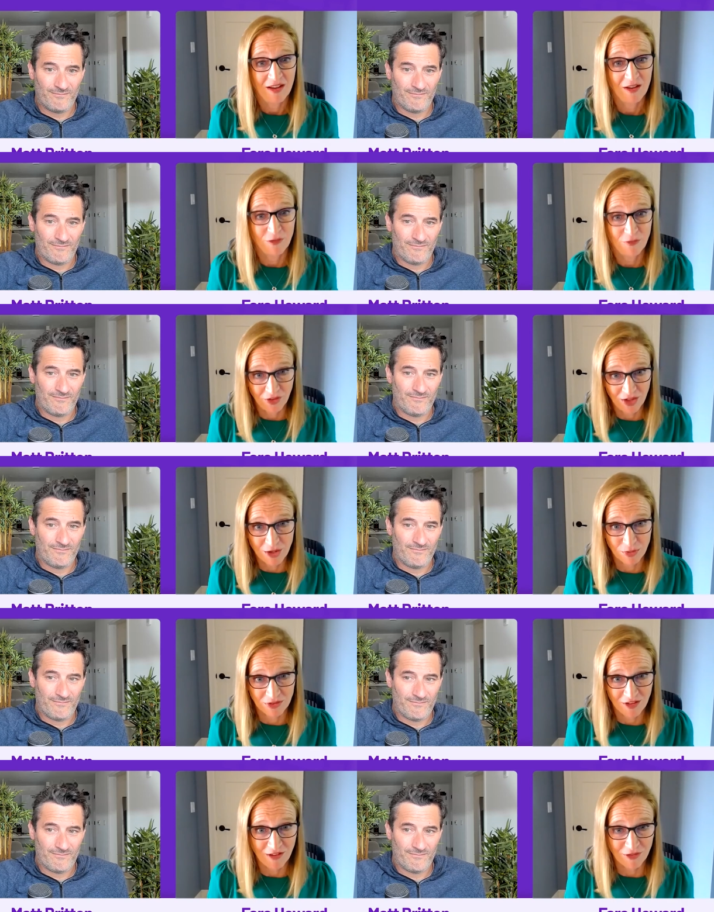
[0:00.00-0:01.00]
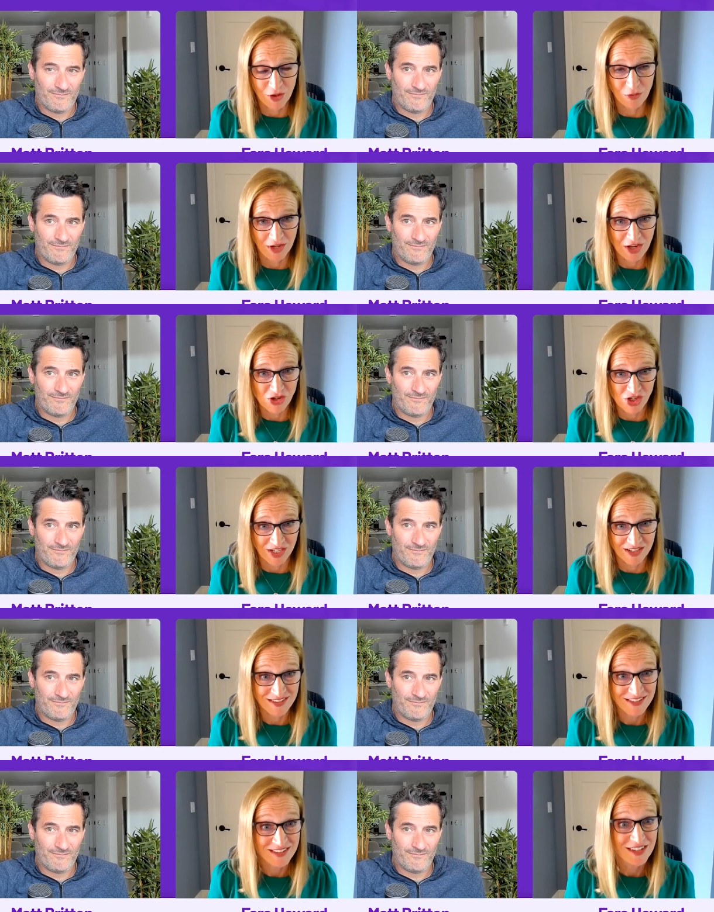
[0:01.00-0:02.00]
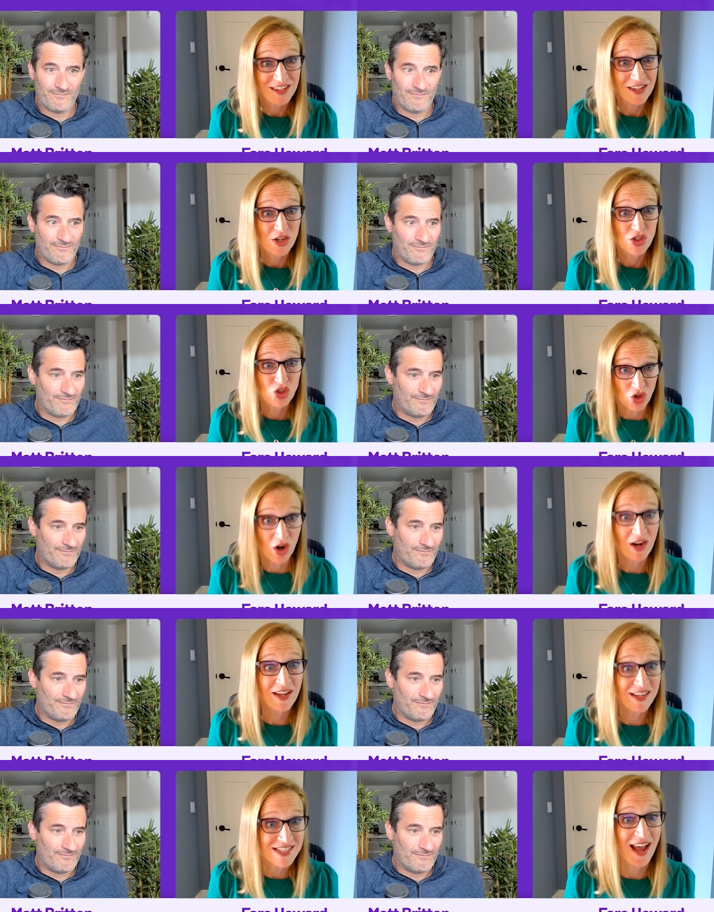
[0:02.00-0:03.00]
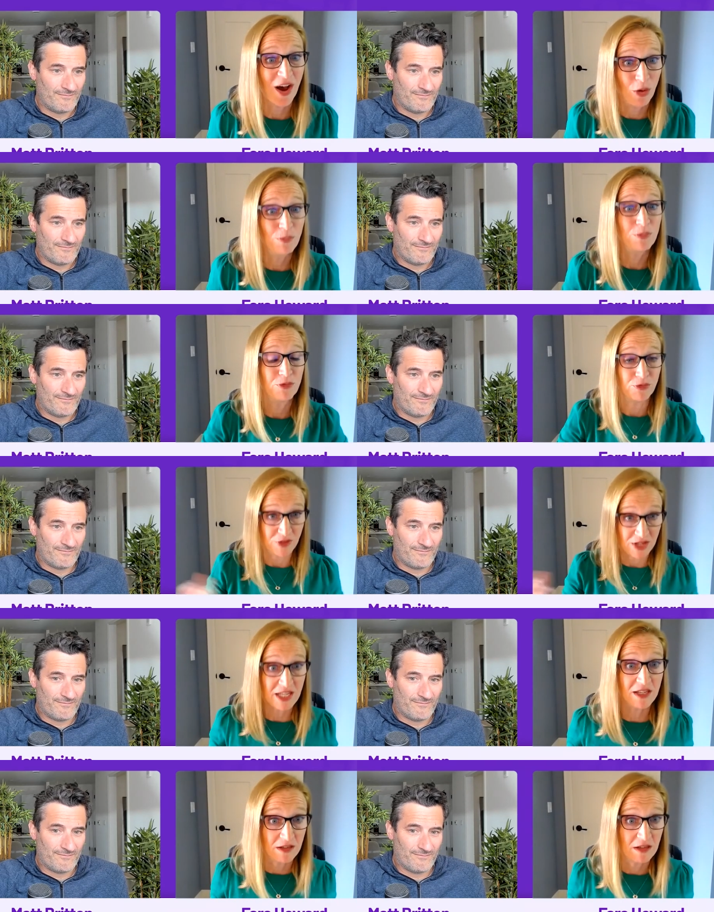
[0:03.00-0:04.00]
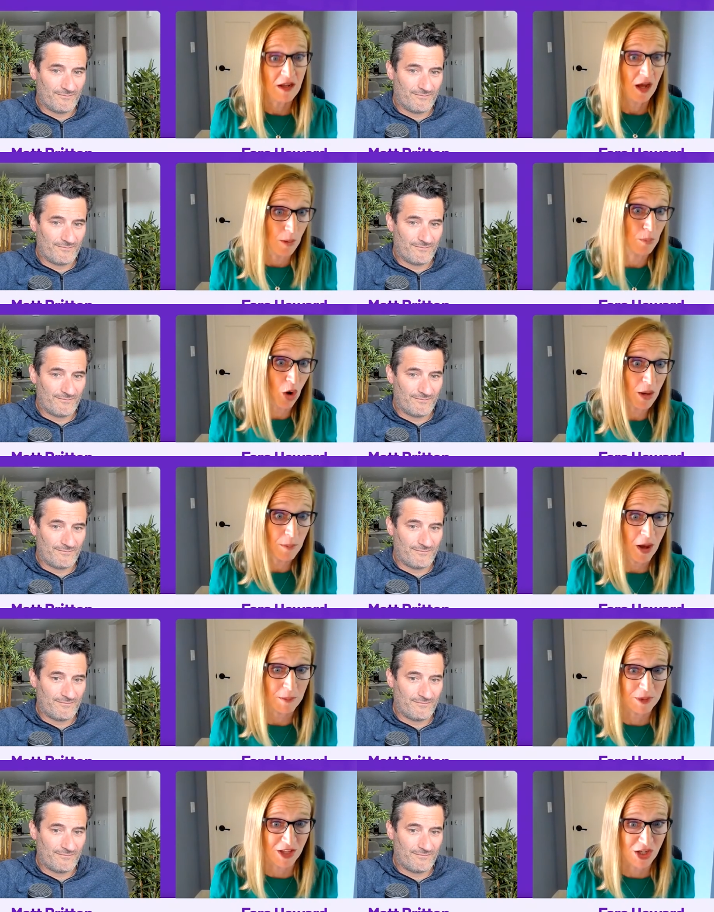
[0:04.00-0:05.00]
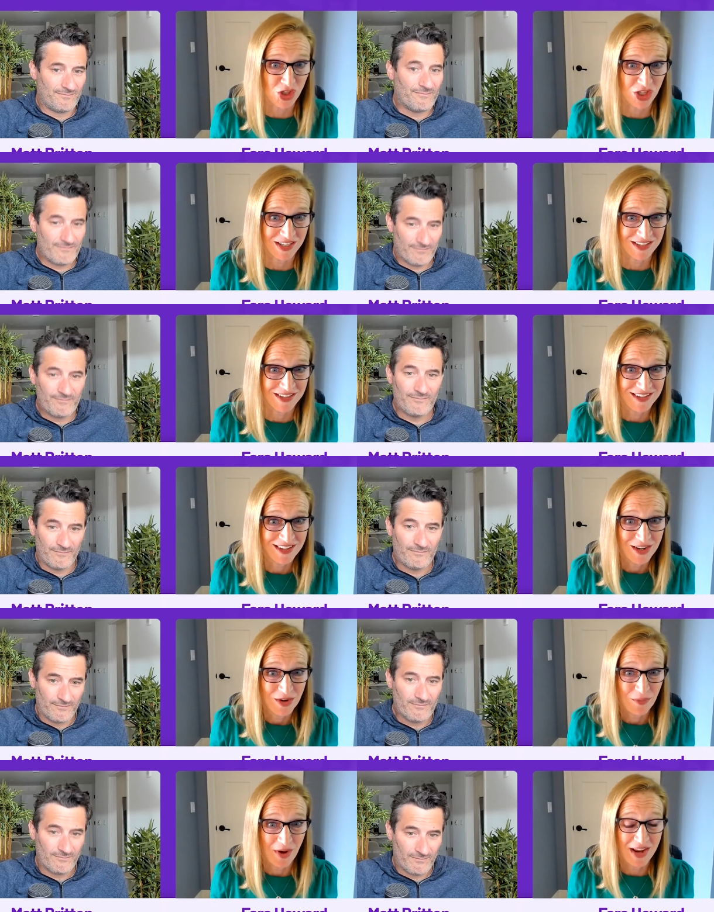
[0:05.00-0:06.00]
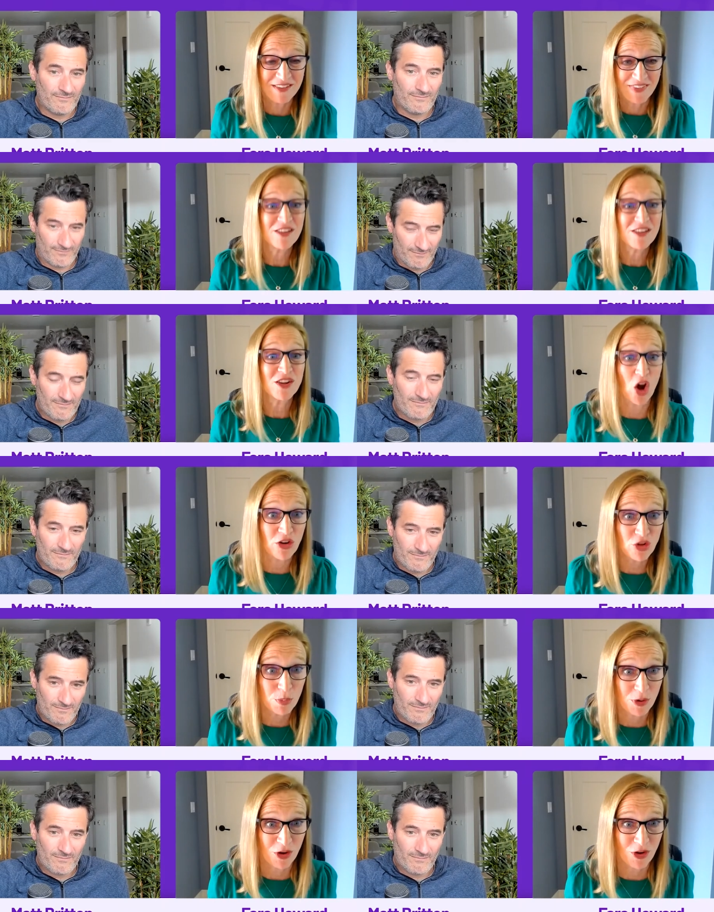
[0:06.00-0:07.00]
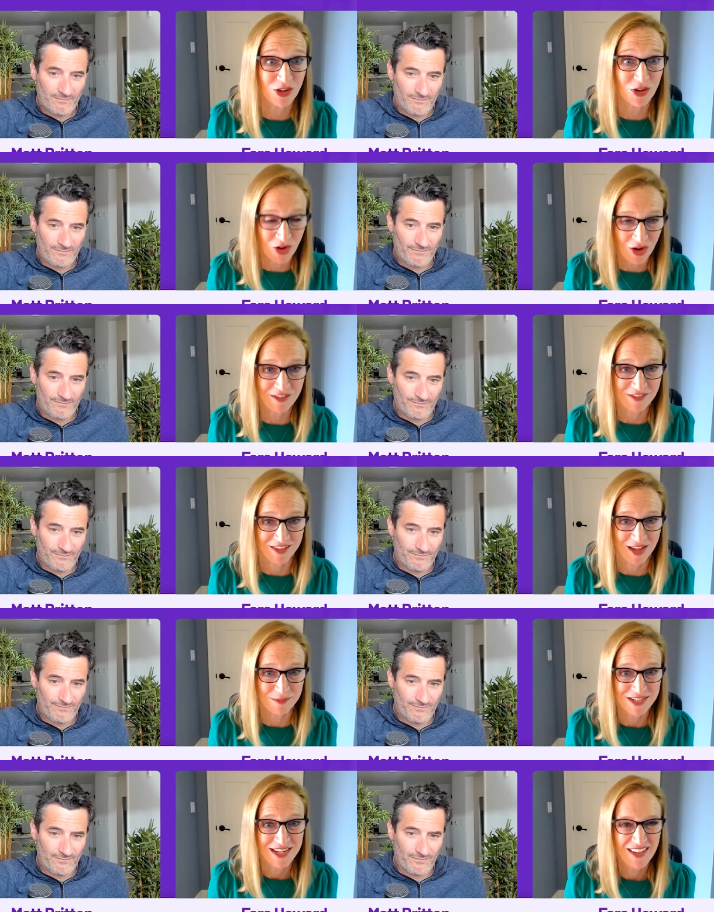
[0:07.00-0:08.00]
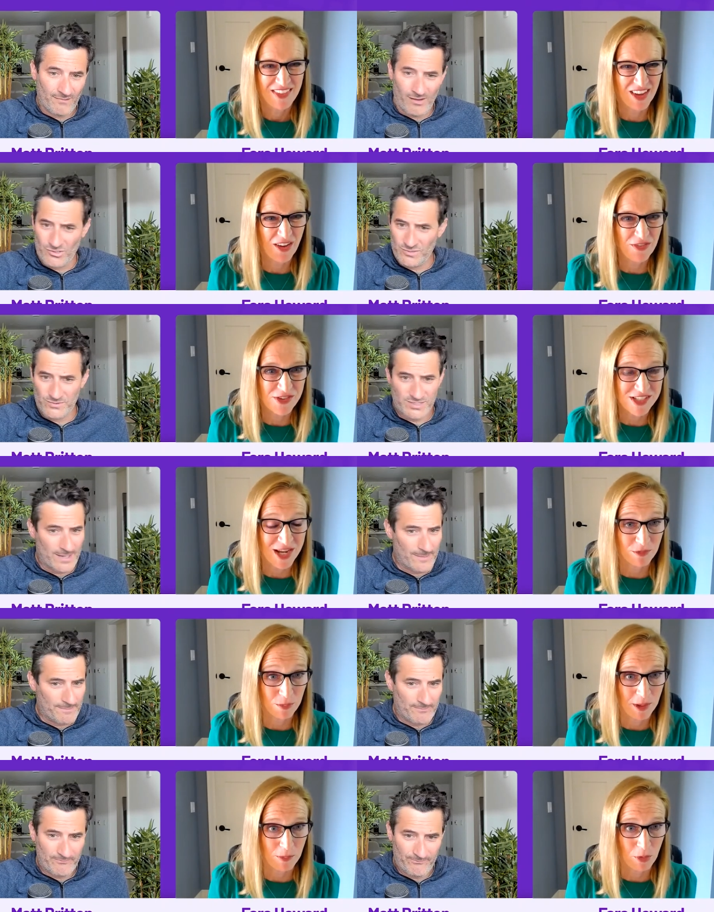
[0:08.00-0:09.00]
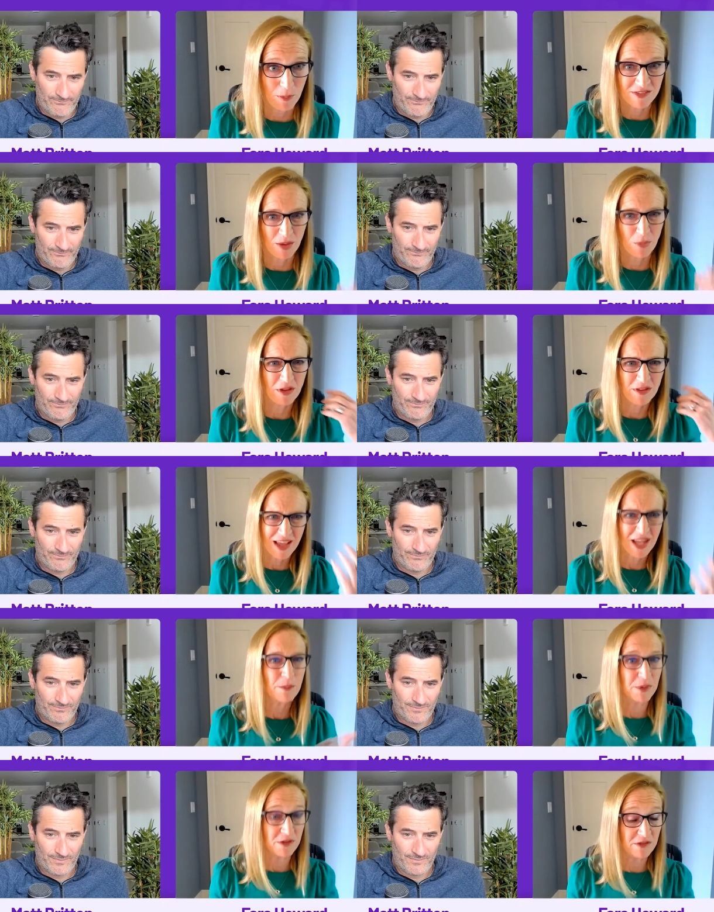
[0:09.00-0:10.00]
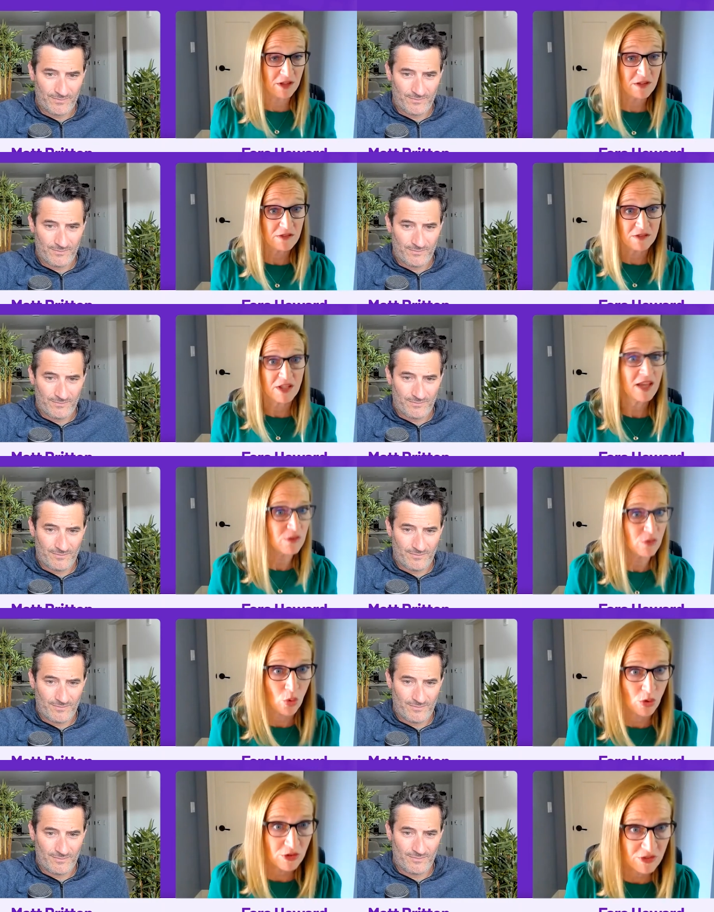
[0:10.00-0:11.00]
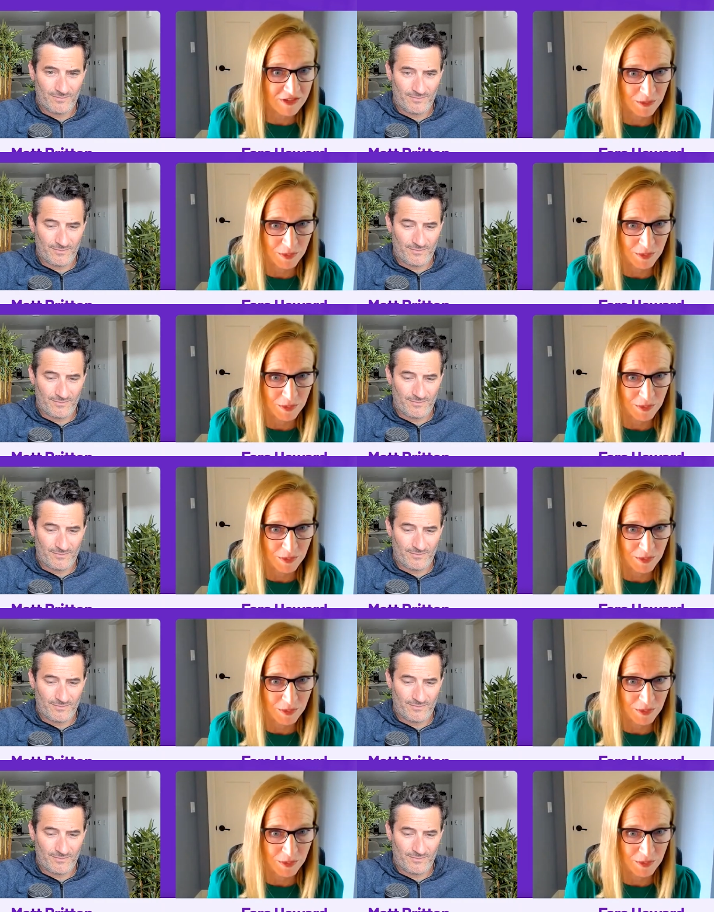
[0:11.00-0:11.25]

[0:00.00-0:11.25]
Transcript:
Speaker 1: affiliated with Navajo Nation trying to help feed a broad population, right? That's an entrepreneurial concept that oftentimes people may say, well, is that a business? Yes, of course it's a